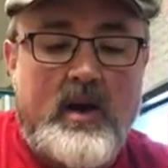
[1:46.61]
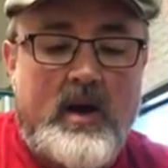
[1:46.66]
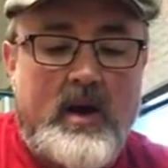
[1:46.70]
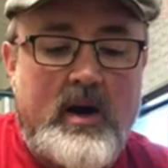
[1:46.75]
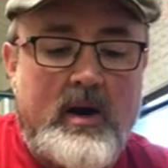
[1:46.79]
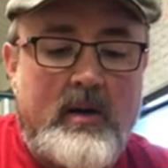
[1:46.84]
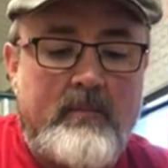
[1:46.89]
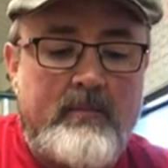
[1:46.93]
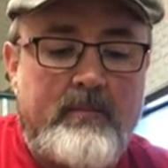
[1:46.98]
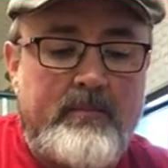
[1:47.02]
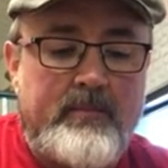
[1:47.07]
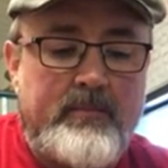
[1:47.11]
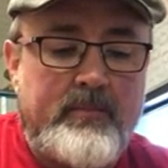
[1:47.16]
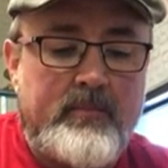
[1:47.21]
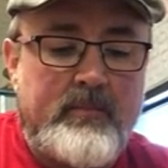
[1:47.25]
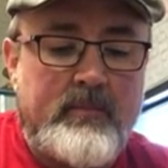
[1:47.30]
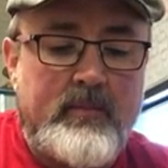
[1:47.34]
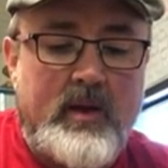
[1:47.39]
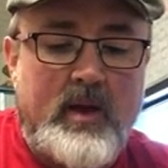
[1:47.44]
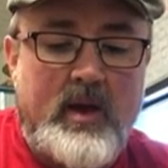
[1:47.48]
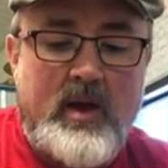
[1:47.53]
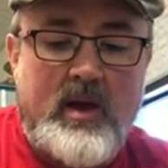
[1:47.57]
Um,
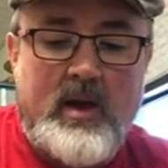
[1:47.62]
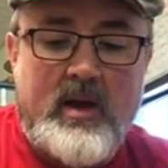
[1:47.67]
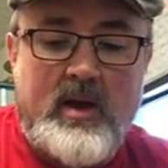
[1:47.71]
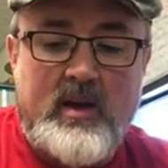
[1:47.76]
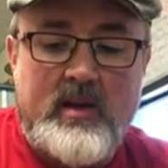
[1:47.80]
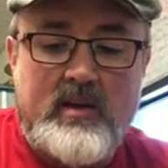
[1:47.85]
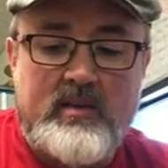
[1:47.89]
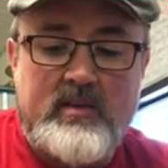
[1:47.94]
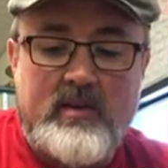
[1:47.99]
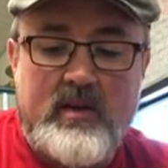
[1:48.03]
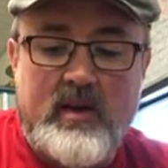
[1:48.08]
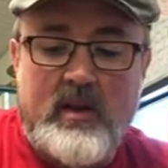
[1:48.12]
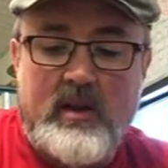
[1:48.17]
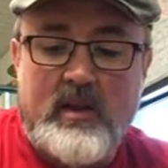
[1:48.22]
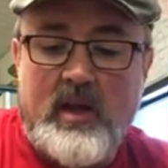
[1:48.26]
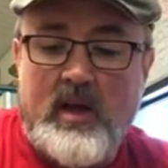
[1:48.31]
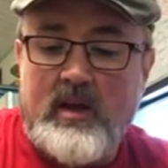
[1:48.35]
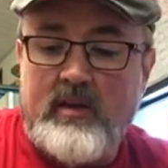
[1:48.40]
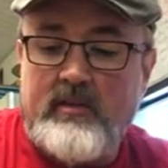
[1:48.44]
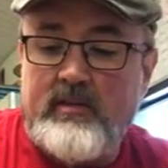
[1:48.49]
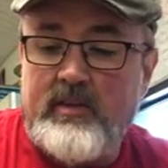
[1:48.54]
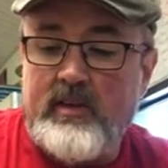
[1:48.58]
and a
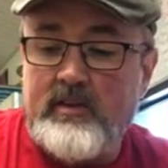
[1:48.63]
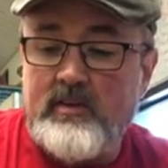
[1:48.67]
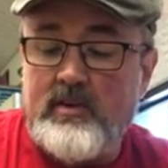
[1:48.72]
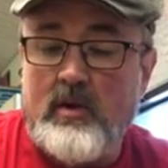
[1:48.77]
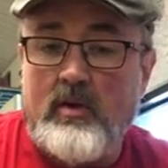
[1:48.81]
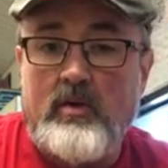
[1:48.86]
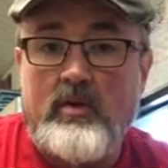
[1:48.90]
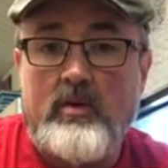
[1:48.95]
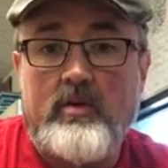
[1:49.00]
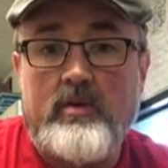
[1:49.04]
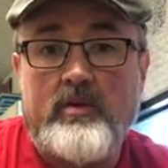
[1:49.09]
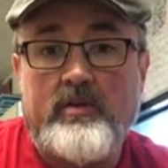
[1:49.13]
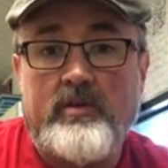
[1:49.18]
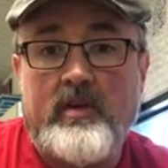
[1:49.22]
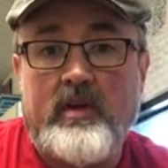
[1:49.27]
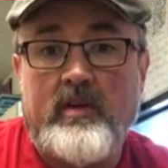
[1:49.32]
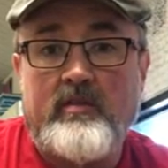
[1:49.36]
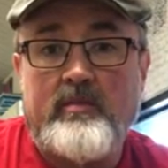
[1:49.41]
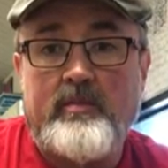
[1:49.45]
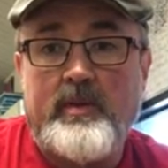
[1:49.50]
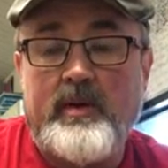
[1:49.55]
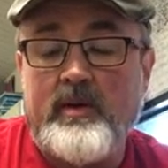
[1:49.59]
lot of these holes
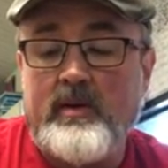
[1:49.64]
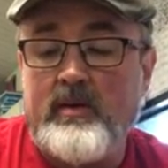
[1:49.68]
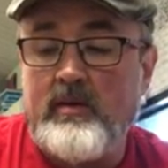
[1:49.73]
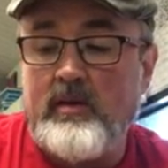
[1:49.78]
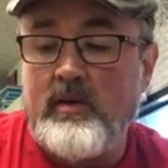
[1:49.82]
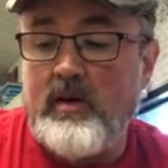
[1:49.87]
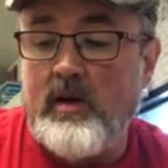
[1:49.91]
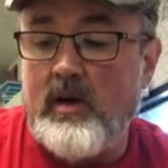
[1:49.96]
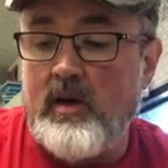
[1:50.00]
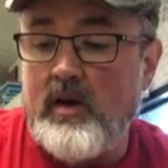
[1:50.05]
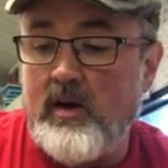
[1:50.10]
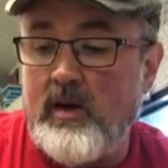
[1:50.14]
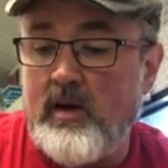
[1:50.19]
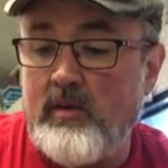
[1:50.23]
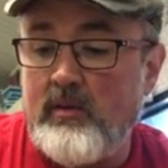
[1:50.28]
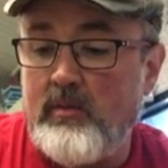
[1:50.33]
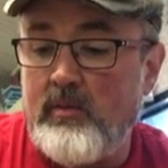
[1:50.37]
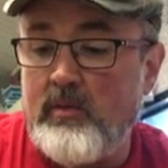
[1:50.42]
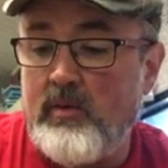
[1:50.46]
have been uh,